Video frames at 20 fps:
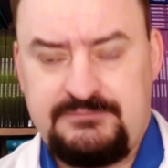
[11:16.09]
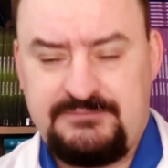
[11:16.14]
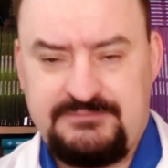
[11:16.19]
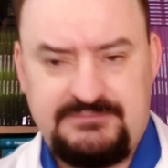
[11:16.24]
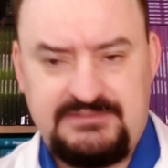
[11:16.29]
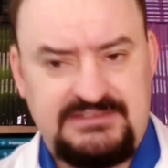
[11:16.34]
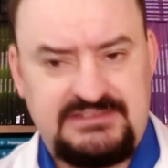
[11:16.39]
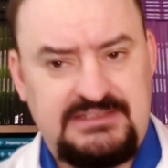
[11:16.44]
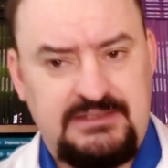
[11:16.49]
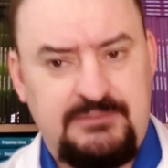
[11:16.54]

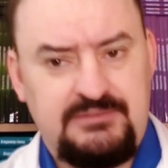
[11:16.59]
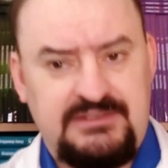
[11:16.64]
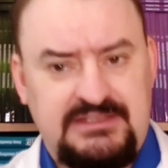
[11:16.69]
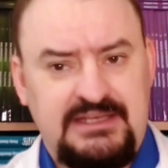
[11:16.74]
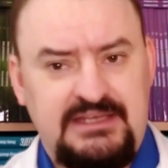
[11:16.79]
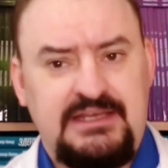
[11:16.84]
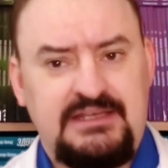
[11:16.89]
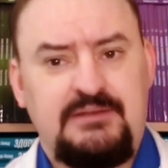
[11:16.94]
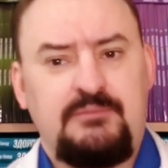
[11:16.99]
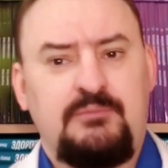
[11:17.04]

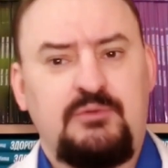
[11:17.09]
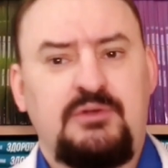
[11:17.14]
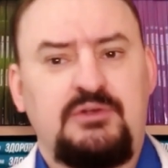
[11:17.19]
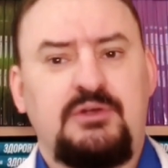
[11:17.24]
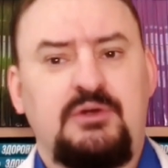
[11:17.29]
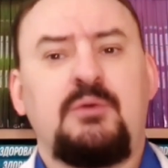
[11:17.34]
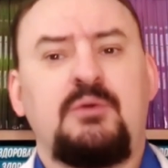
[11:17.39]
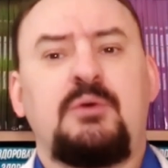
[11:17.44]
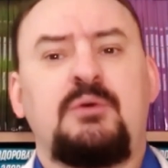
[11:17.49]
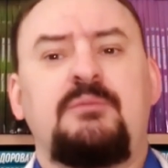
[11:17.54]
Someday, we'll
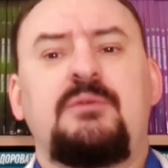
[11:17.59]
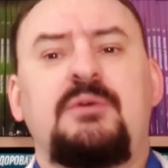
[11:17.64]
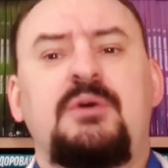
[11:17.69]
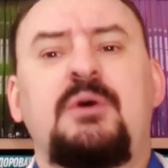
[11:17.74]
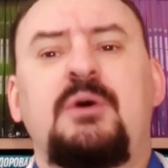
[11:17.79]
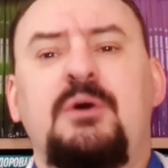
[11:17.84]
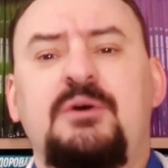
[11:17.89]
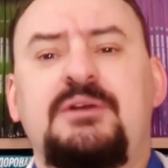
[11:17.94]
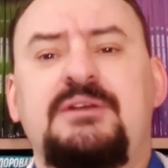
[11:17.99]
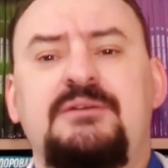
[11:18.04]
go over
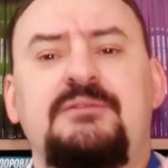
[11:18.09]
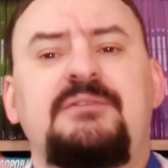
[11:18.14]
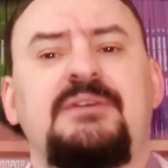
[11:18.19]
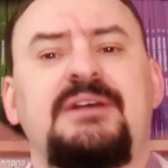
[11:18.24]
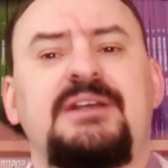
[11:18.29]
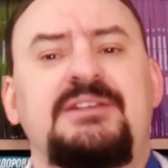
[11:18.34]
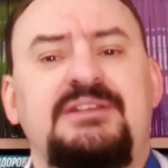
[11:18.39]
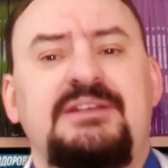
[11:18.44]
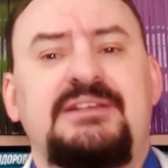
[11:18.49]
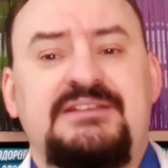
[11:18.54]
all
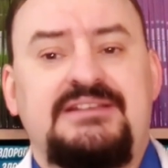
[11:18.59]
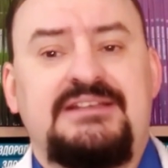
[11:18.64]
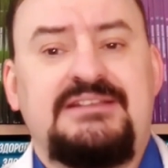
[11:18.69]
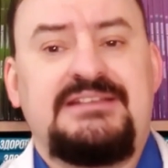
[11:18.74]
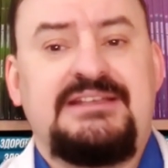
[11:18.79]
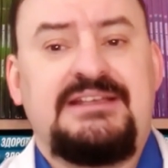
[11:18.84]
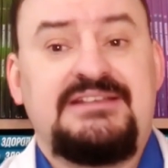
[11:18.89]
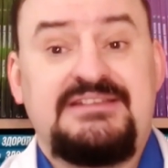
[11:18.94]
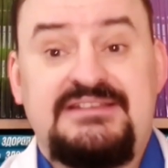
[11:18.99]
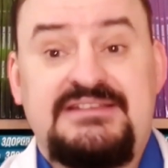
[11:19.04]
infectious
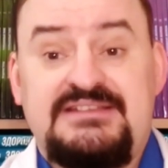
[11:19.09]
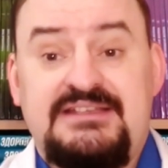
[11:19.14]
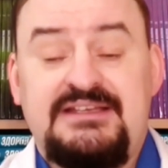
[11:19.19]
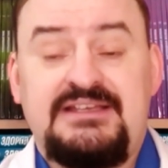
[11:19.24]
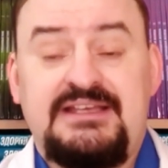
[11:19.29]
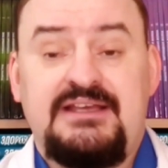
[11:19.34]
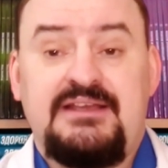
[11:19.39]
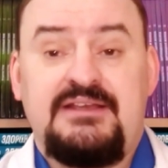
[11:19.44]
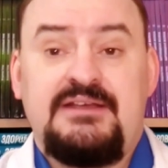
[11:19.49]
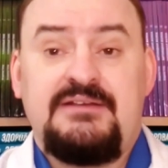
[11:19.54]
diseases
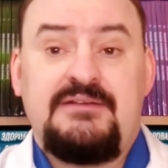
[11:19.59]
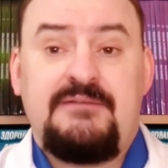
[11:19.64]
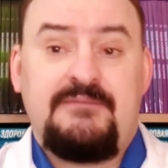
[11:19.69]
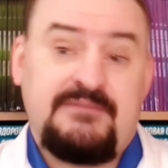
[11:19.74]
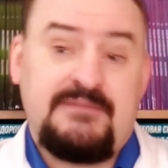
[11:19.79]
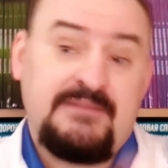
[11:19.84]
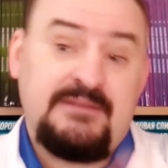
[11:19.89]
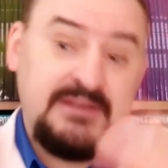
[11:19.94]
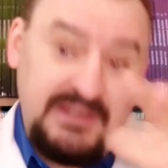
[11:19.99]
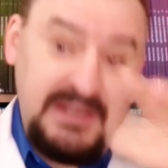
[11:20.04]
together.
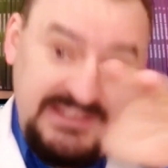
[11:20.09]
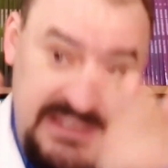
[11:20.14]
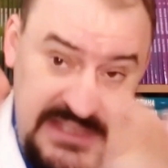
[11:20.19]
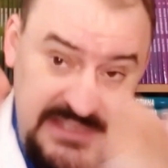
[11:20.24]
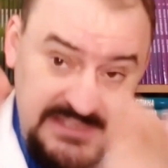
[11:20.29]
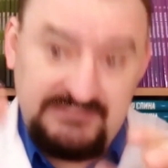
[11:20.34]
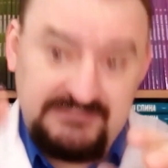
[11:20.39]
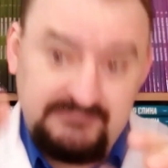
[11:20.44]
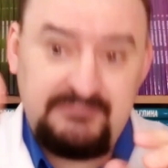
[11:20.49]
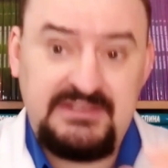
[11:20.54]
I'll
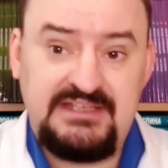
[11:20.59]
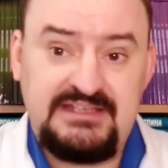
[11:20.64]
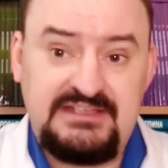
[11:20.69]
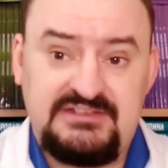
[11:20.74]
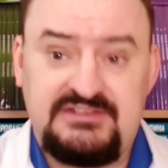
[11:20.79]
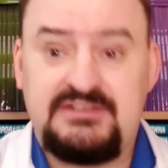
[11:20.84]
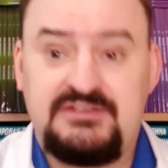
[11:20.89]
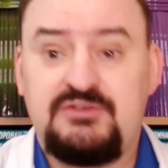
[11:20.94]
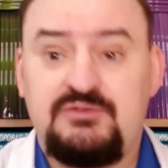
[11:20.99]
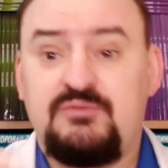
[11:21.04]
explain
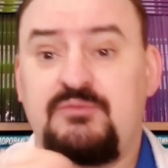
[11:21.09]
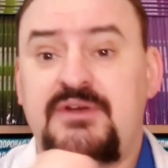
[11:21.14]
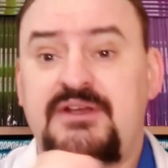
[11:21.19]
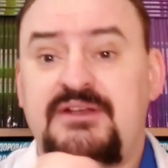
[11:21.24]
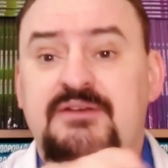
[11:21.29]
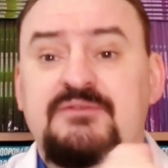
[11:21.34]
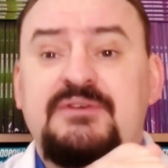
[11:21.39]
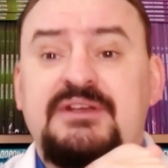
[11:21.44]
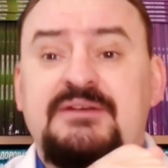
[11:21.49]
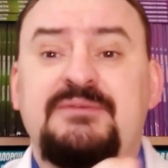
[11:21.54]
to you why
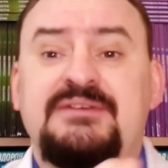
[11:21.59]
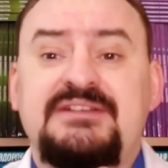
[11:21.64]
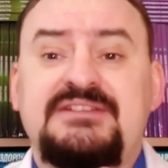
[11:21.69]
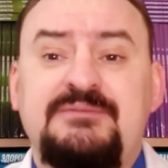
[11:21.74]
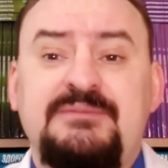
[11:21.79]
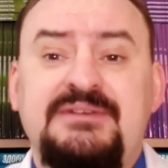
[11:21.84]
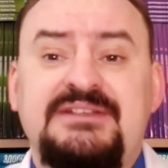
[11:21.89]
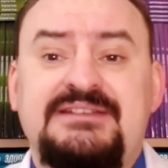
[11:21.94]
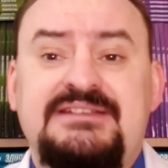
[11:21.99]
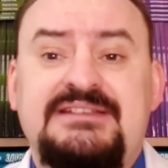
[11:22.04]
rabies
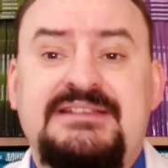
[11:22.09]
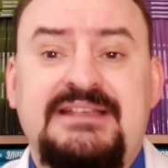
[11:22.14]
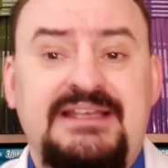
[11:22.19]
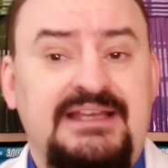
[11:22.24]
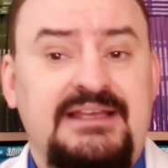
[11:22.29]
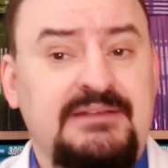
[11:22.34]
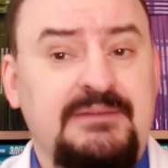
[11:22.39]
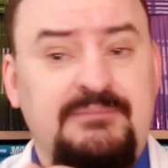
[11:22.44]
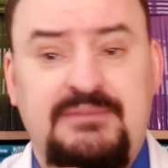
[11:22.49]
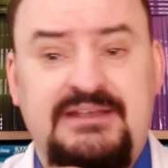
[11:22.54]
means
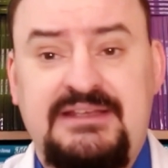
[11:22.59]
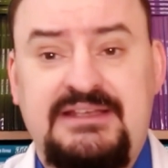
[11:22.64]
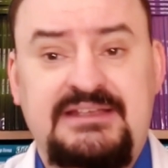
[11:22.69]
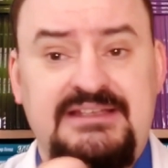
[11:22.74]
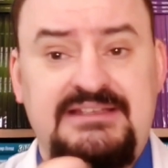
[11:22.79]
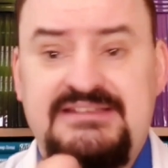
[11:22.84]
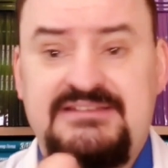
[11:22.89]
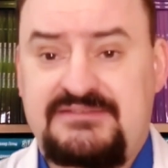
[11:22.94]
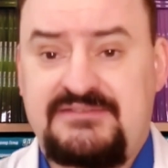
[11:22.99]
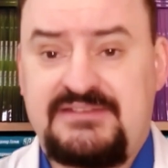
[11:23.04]
death, but it
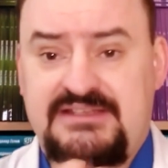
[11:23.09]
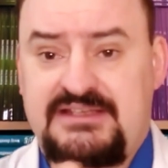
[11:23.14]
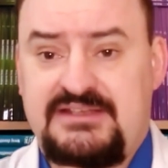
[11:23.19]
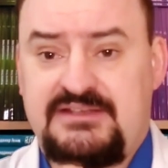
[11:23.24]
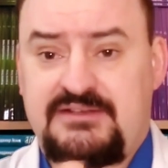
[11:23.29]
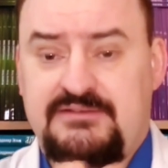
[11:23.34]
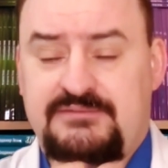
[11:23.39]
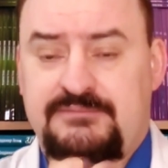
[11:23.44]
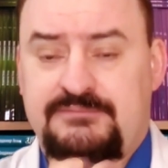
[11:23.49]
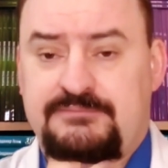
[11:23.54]
is
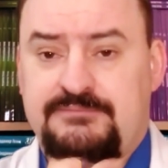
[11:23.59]
fatal.